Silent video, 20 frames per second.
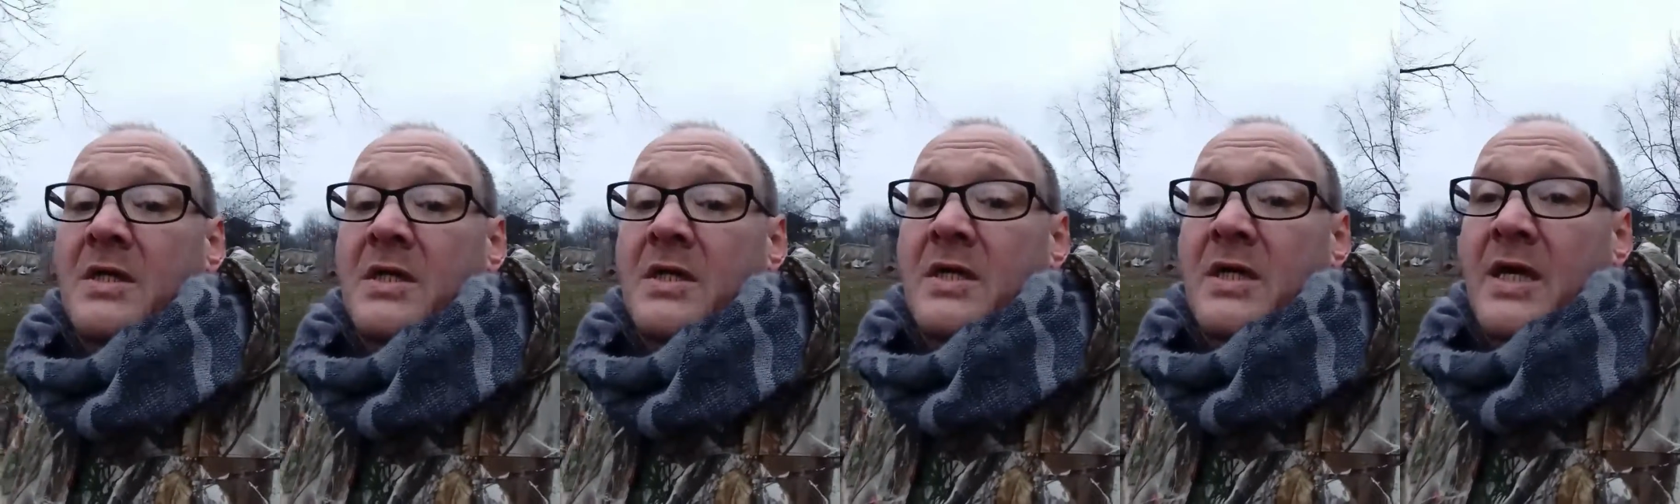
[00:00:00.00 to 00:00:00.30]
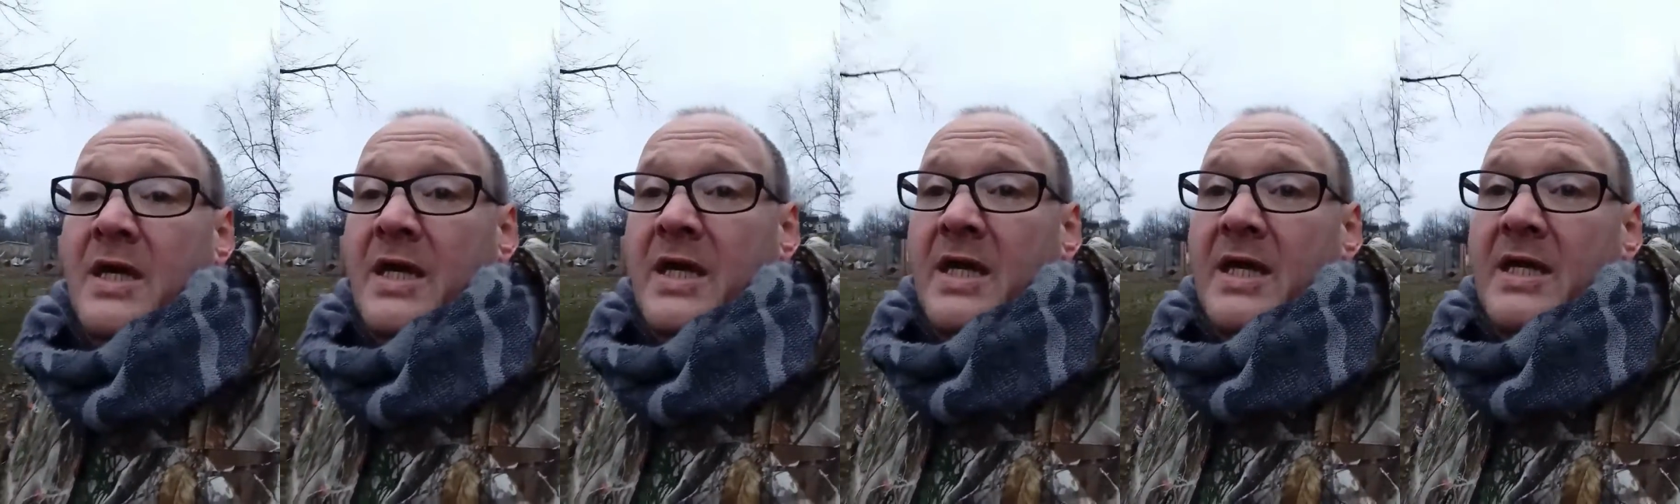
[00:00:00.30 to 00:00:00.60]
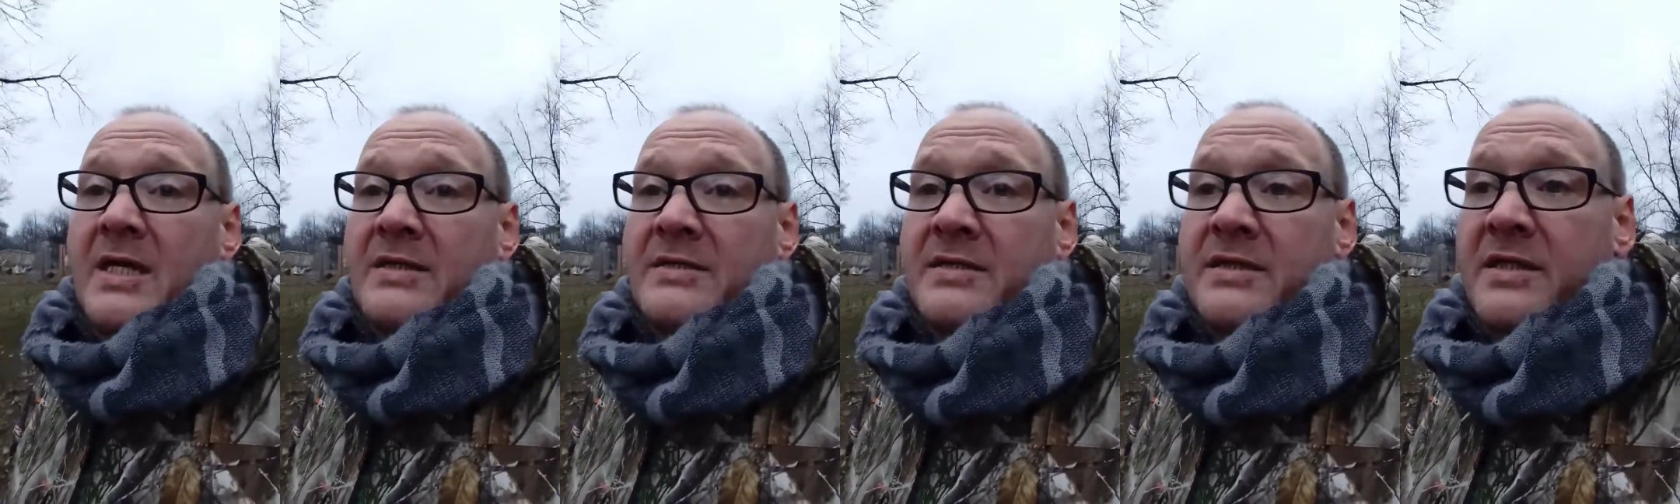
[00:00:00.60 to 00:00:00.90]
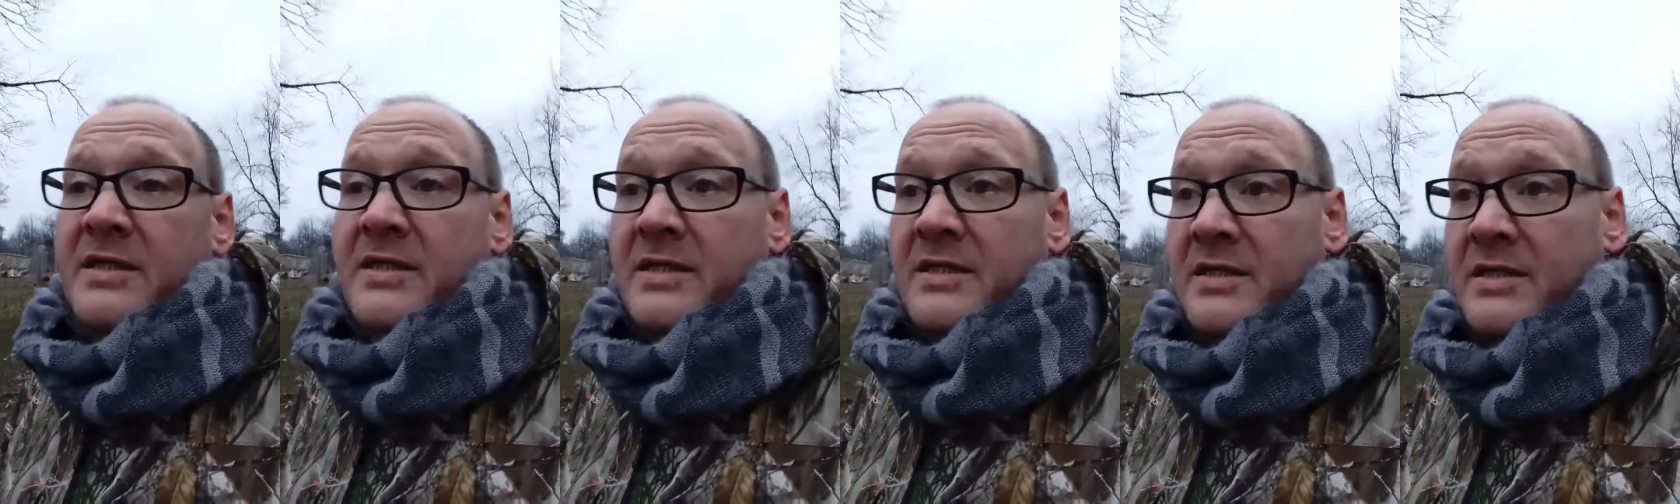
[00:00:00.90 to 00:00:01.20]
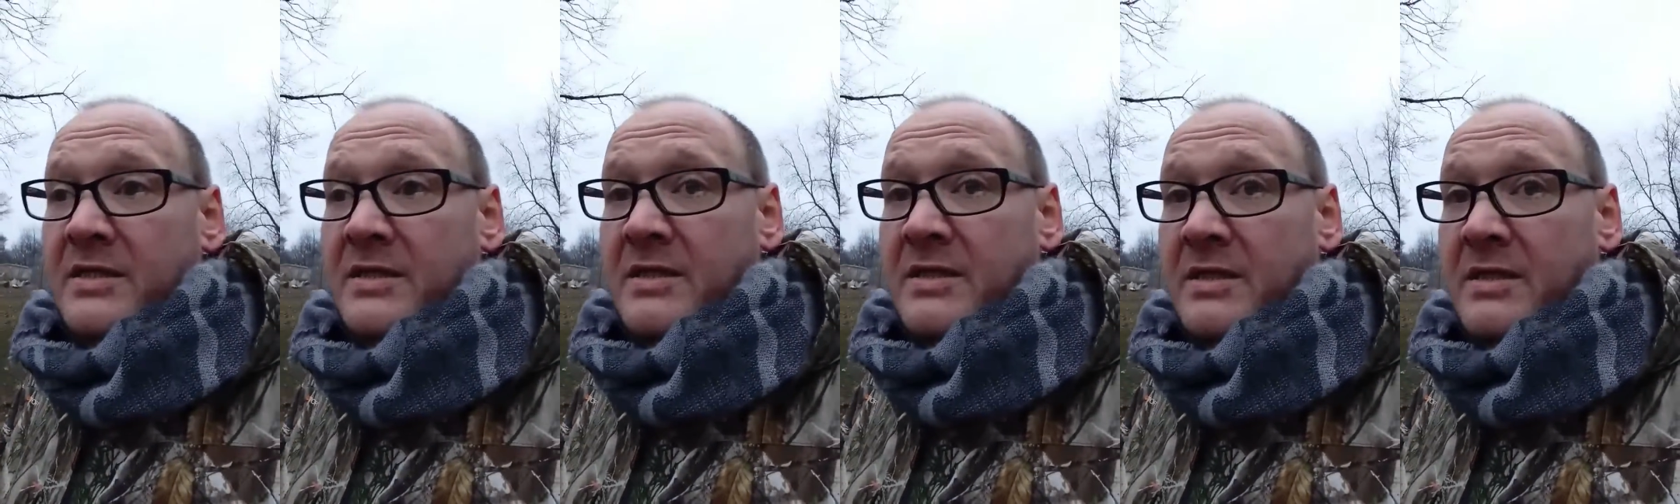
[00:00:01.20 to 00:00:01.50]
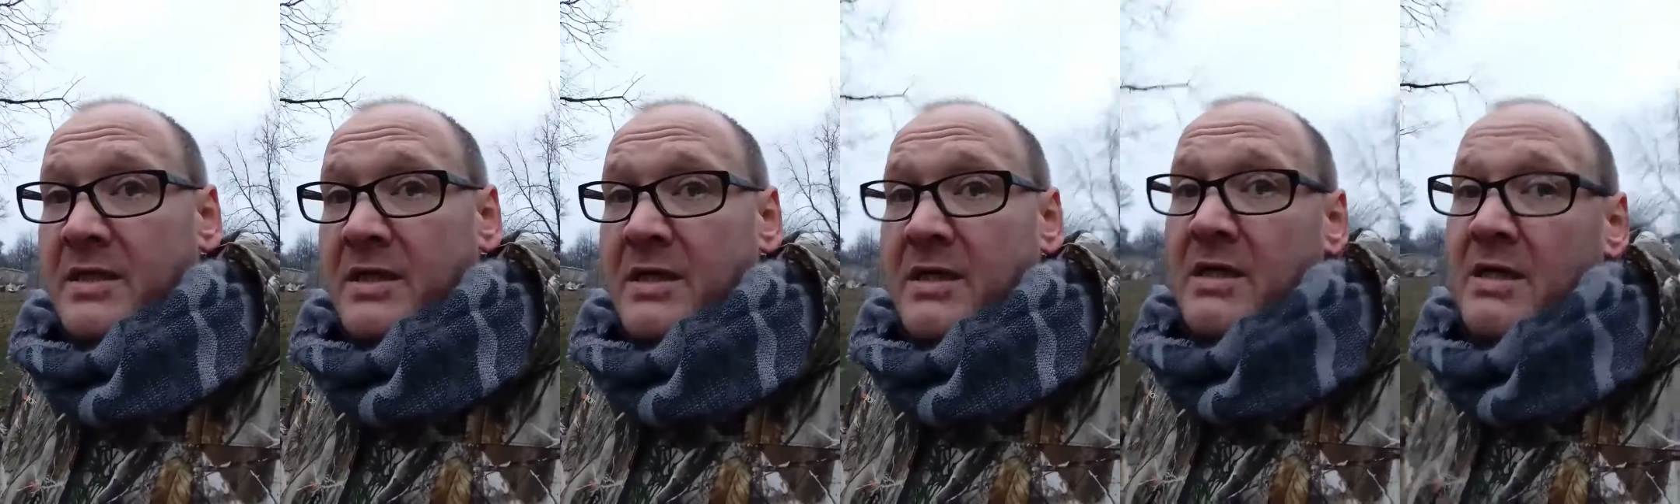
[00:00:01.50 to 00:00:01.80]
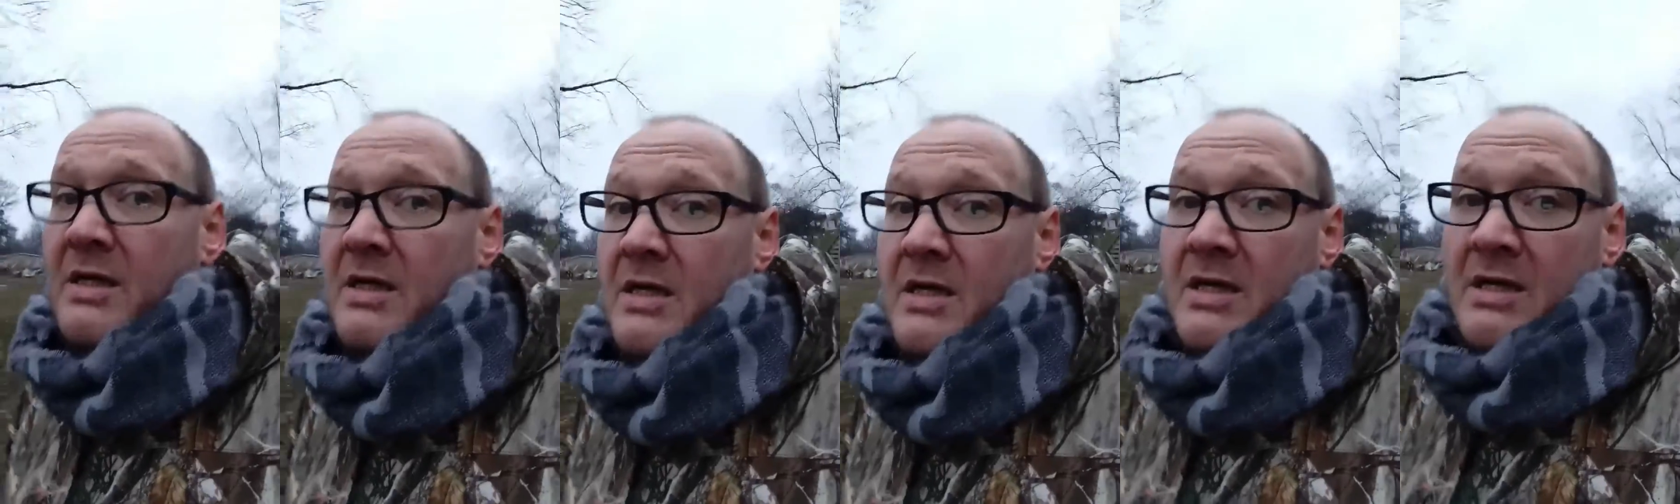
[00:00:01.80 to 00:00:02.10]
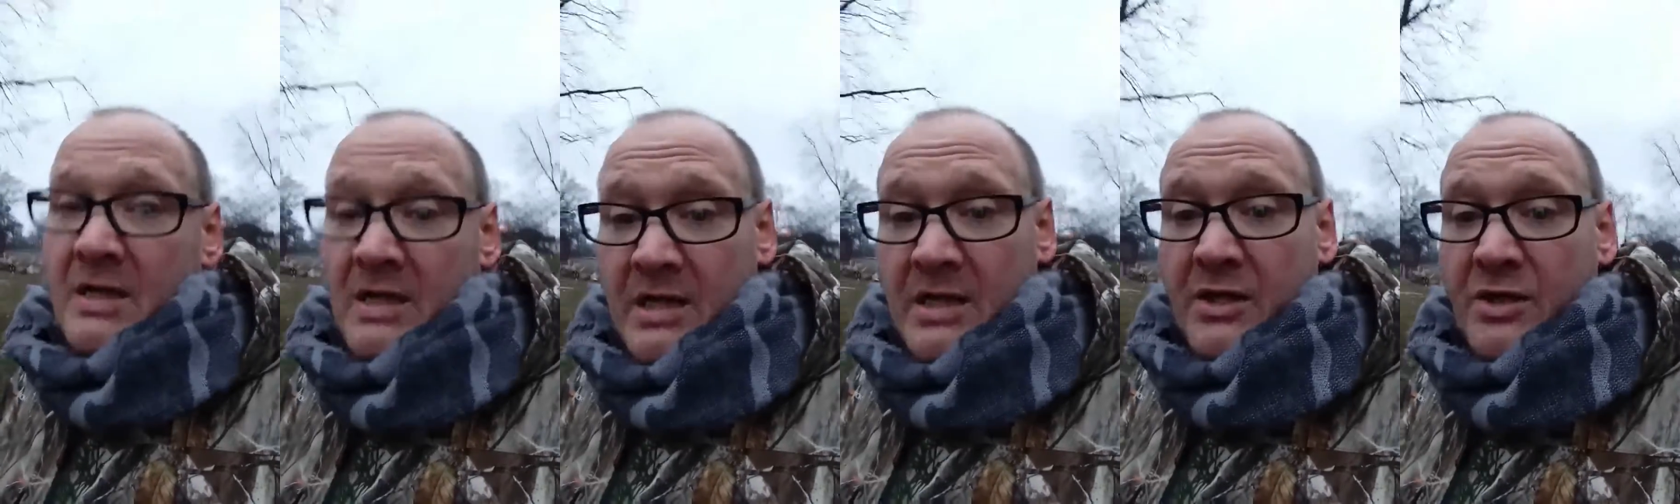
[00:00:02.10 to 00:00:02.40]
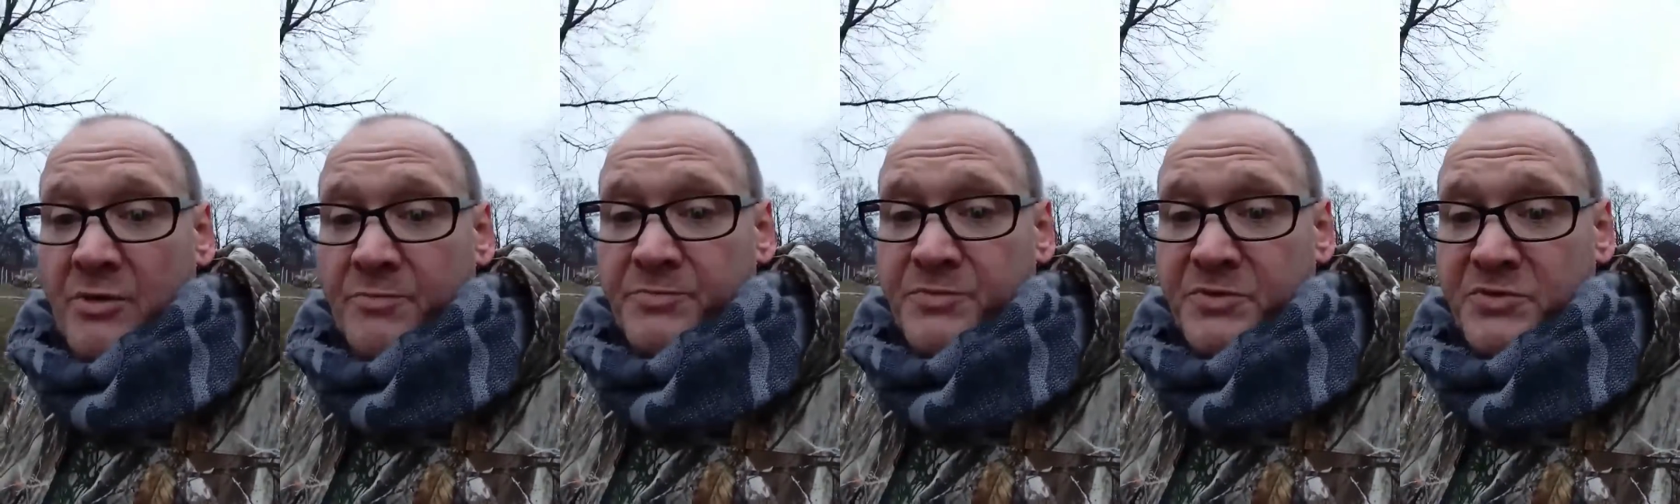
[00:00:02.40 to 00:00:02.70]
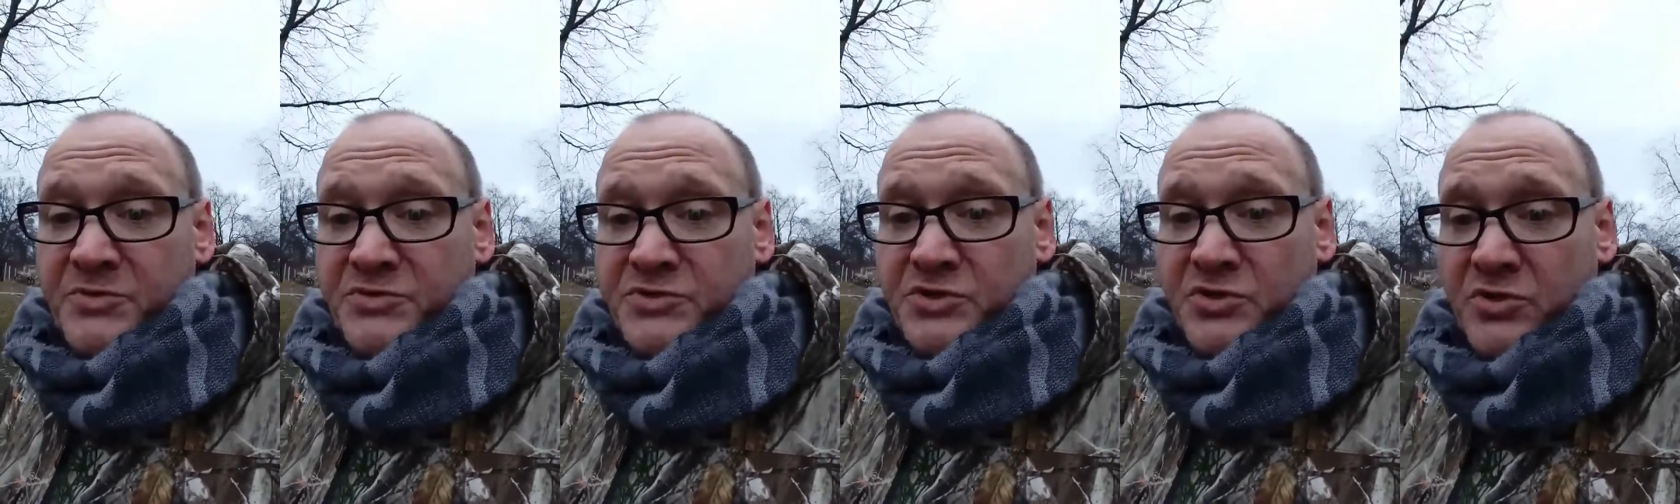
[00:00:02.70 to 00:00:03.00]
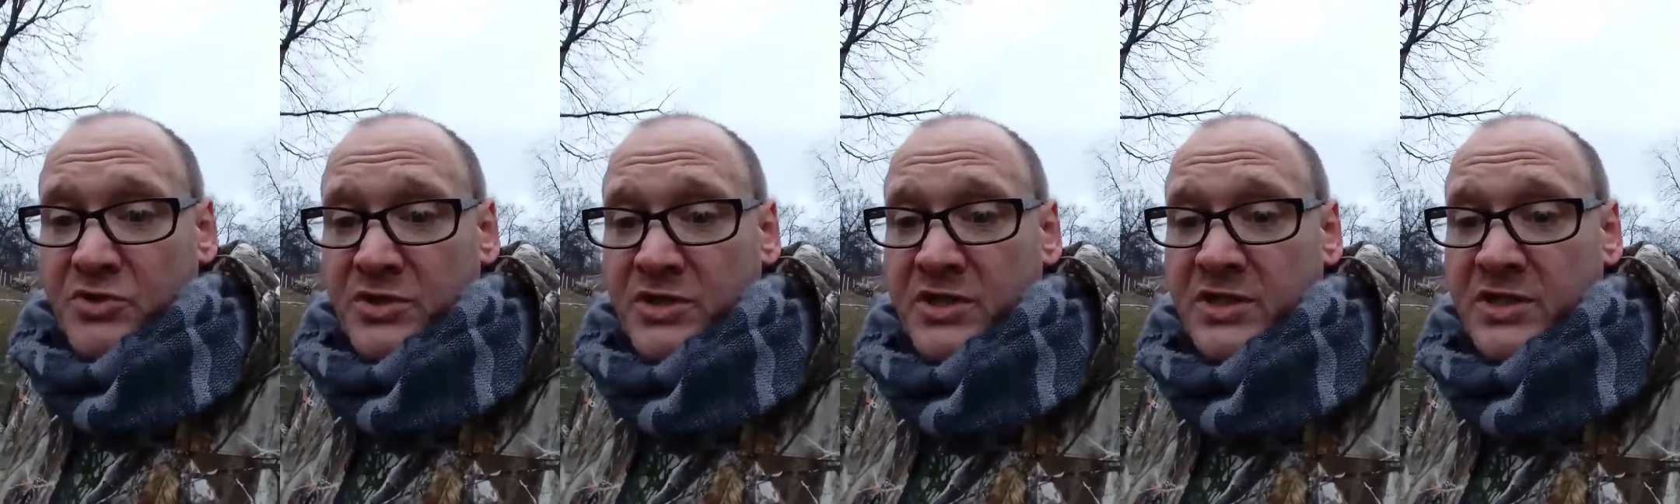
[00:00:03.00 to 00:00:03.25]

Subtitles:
And I hope you enjoy